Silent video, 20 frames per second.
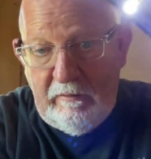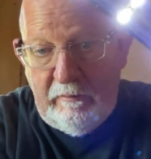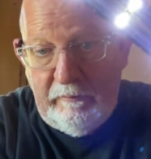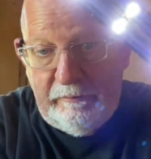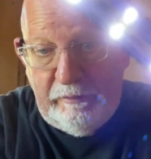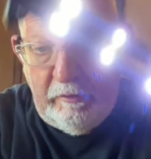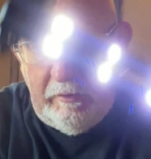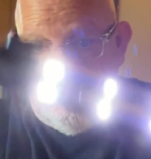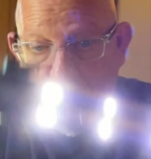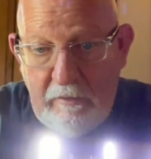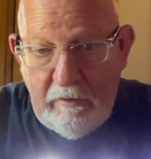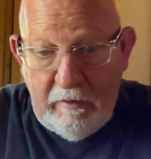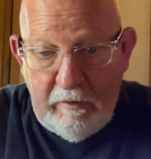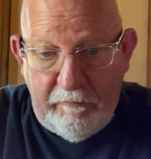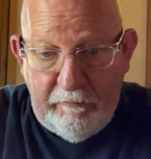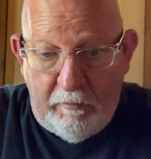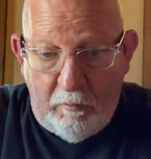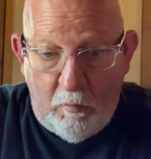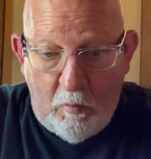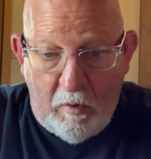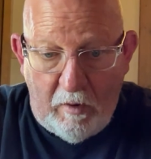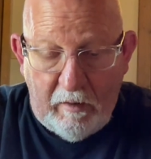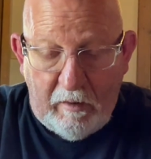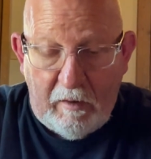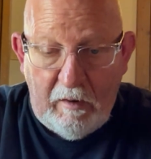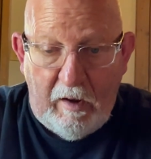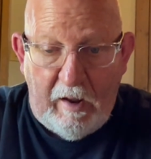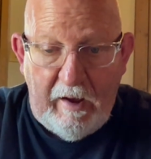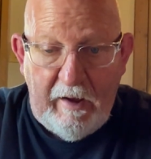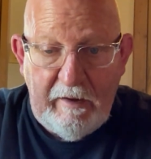pretty good work
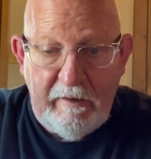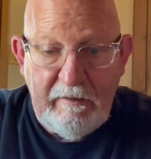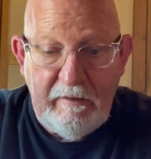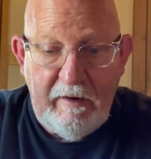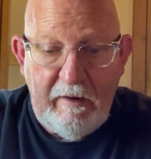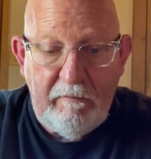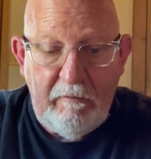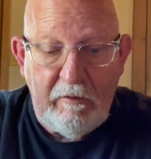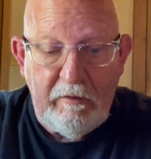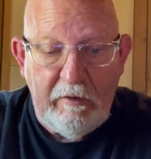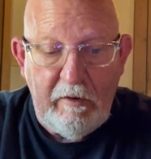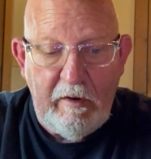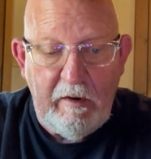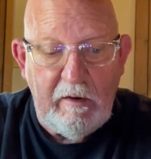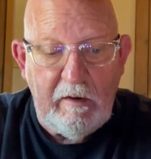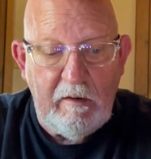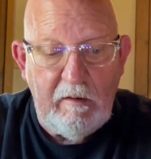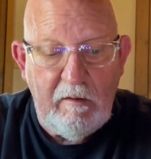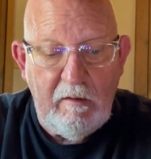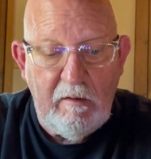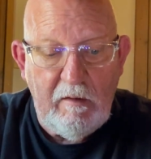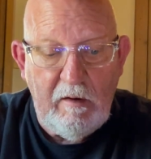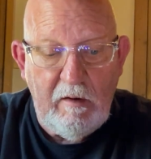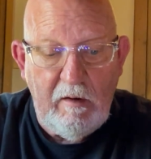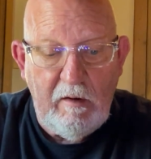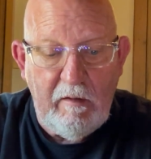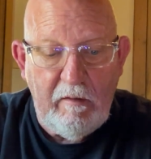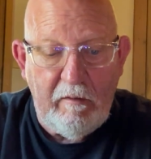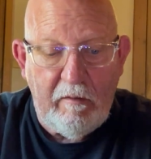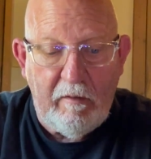light and everything.
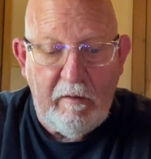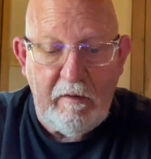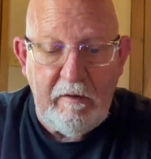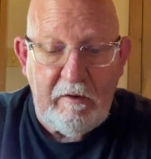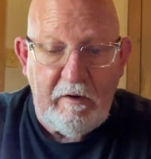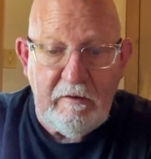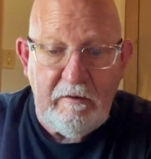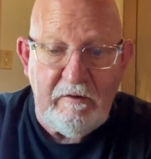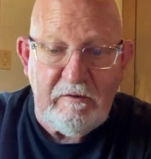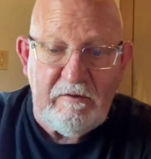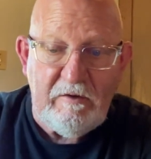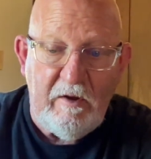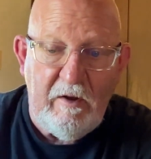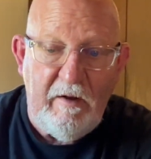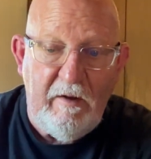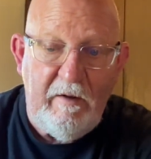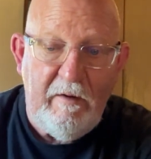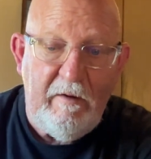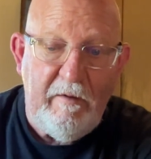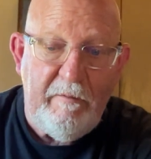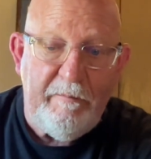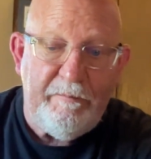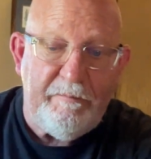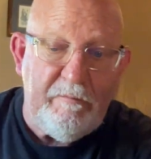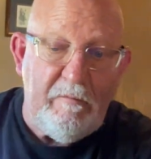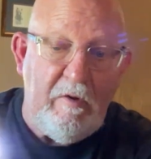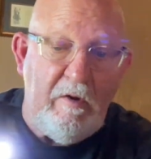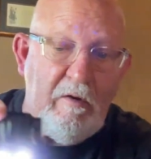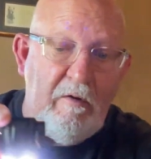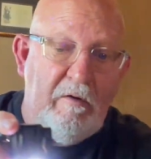Or you could
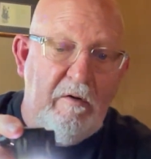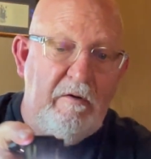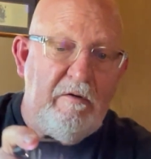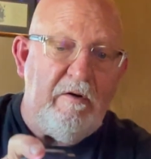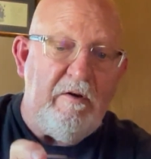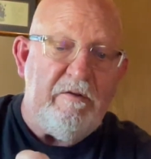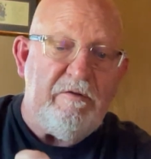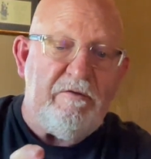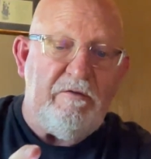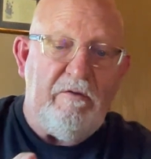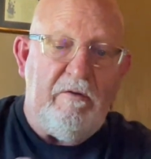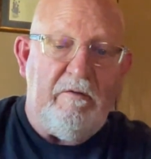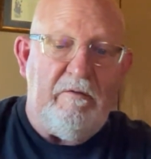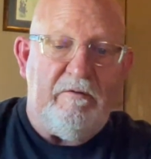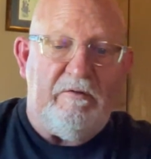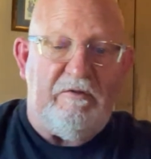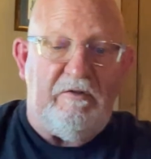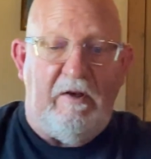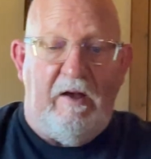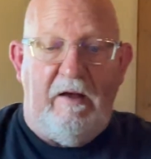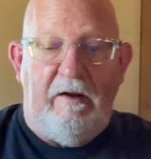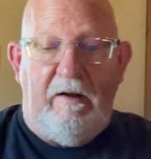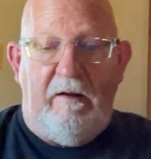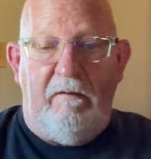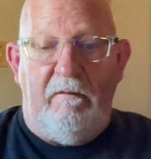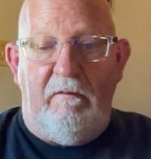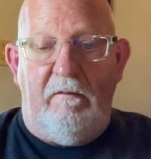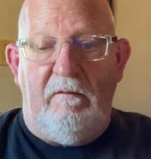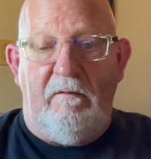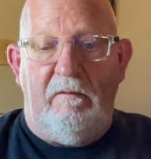just set
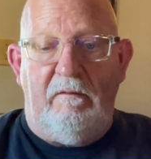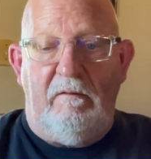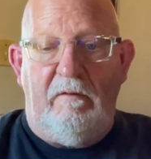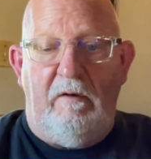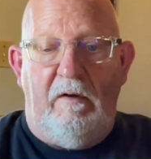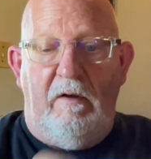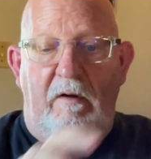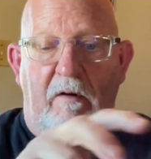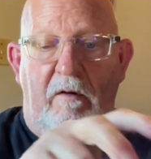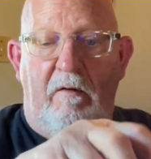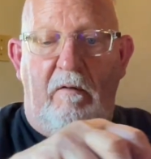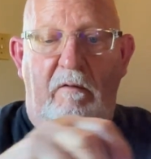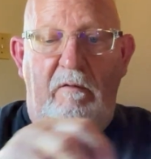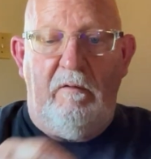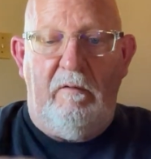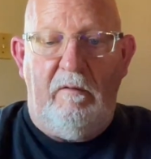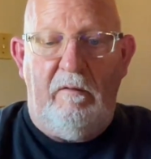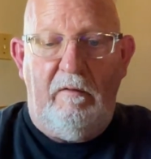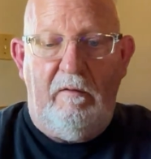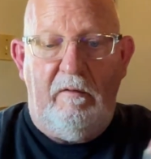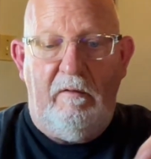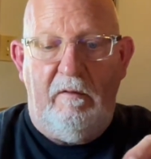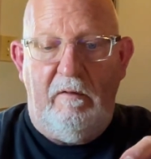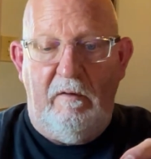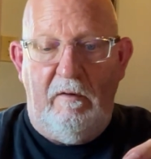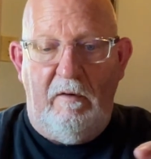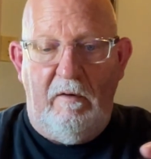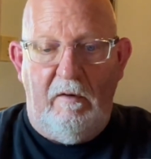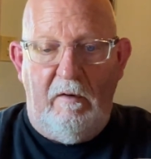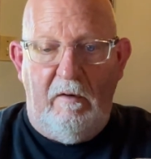it, you know,
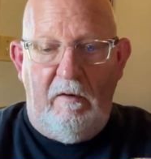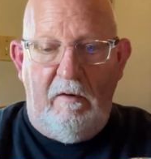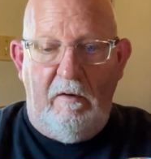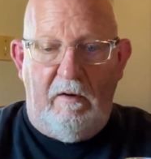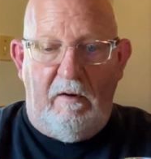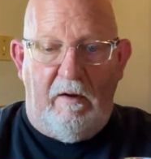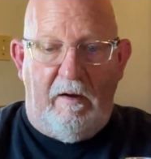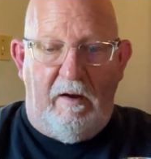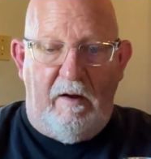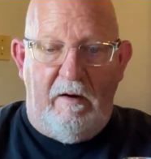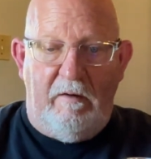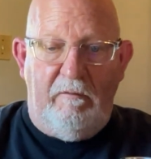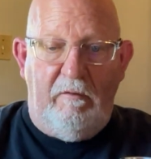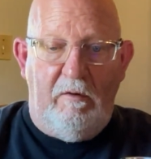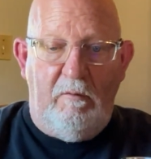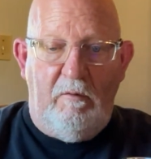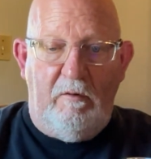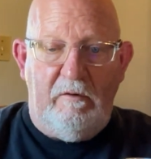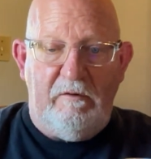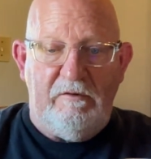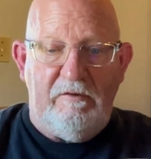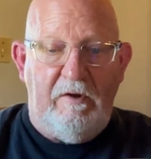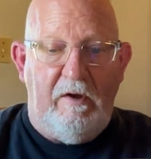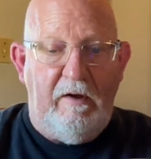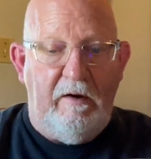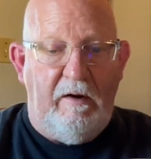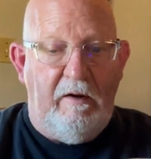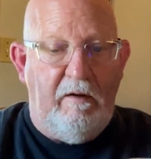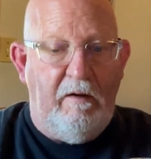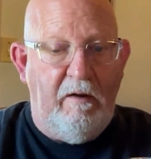however you want to
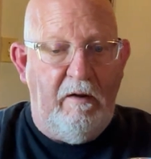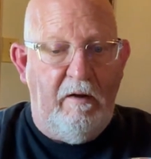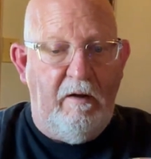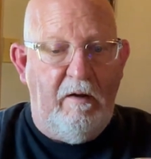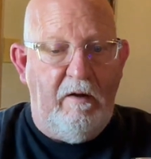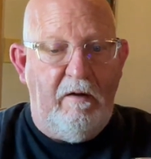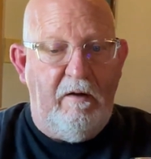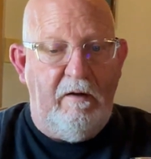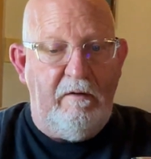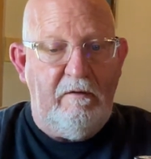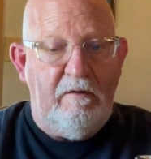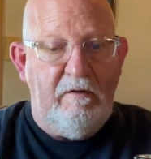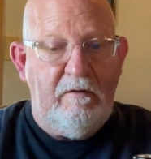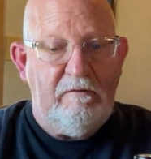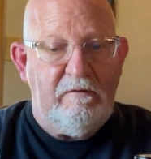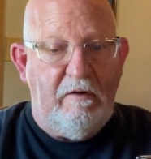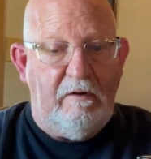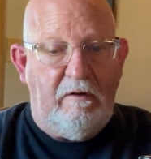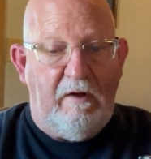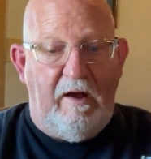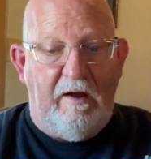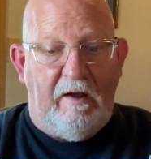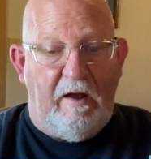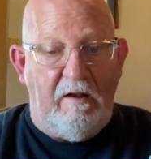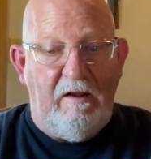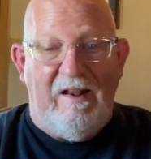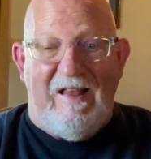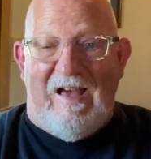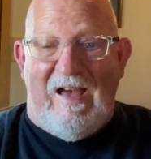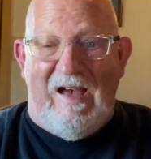set it, and use it like a
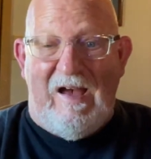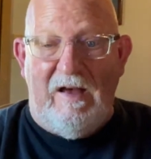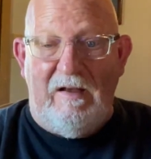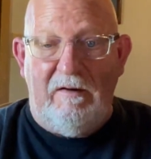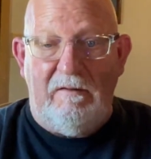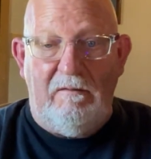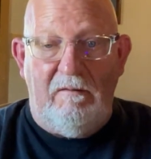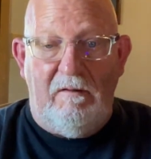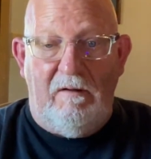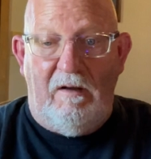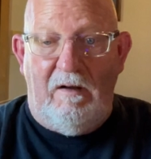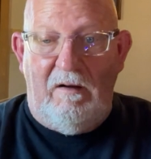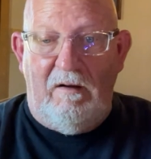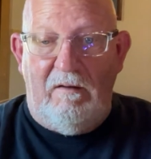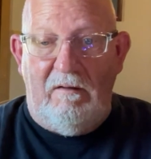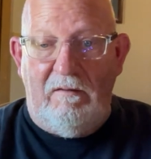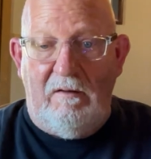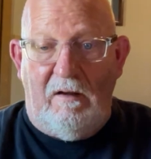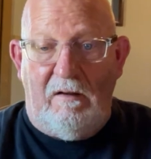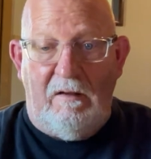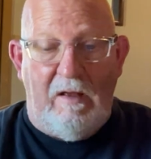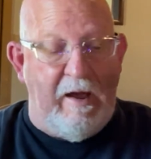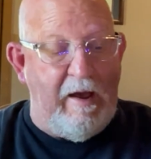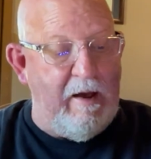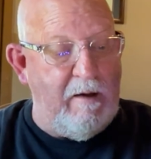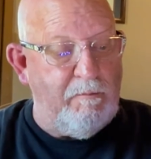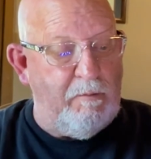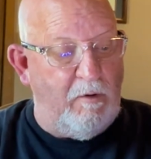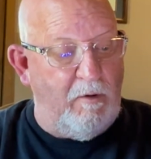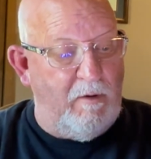lamp
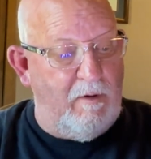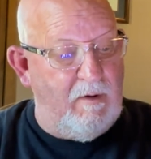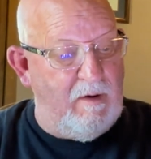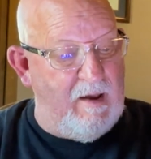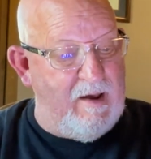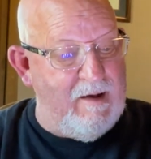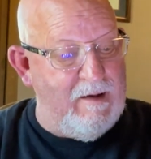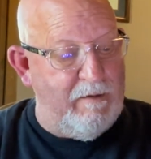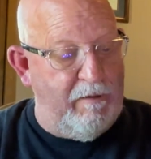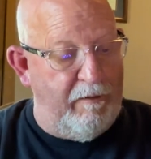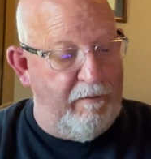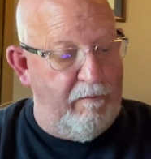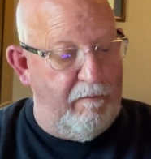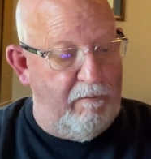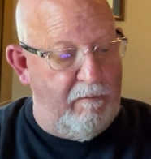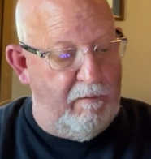or a lantern.